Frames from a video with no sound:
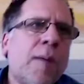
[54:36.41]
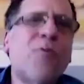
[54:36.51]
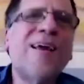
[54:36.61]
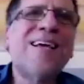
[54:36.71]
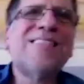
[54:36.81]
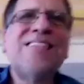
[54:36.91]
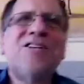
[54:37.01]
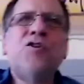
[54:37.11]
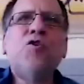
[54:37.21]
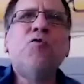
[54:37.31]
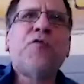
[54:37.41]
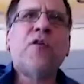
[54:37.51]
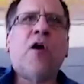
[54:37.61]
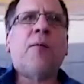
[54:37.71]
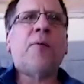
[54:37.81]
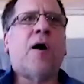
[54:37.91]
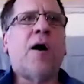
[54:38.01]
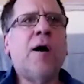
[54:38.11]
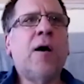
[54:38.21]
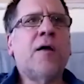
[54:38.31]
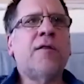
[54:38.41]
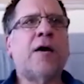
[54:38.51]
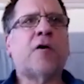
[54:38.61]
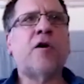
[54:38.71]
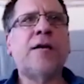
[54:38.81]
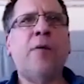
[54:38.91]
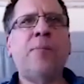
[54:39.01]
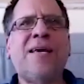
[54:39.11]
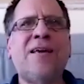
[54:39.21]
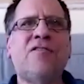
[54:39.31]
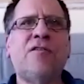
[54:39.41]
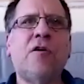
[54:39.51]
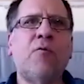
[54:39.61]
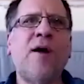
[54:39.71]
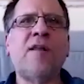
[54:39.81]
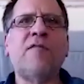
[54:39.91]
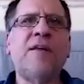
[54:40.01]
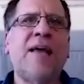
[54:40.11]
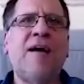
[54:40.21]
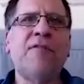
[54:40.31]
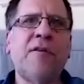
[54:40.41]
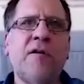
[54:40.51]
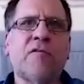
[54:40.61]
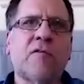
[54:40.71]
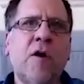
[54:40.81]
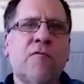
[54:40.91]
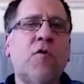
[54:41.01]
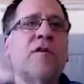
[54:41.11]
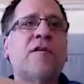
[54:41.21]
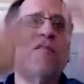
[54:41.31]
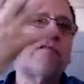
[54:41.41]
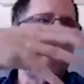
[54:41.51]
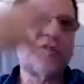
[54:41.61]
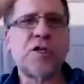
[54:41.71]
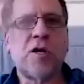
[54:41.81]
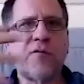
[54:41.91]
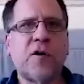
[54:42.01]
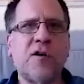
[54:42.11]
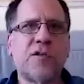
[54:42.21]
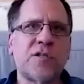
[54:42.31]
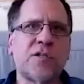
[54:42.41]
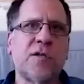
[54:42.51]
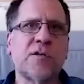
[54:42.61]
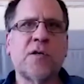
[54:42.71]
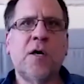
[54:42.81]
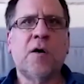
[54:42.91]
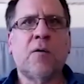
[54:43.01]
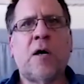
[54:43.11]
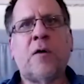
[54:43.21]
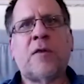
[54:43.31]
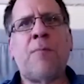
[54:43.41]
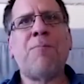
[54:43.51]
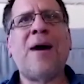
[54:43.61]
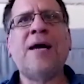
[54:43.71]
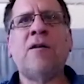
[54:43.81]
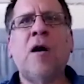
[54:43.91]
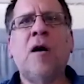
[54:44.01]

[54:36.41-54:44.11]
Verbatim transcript: brings in new phenomena that could now be considered relevant evidence for the discussion of consciousness uh, that might,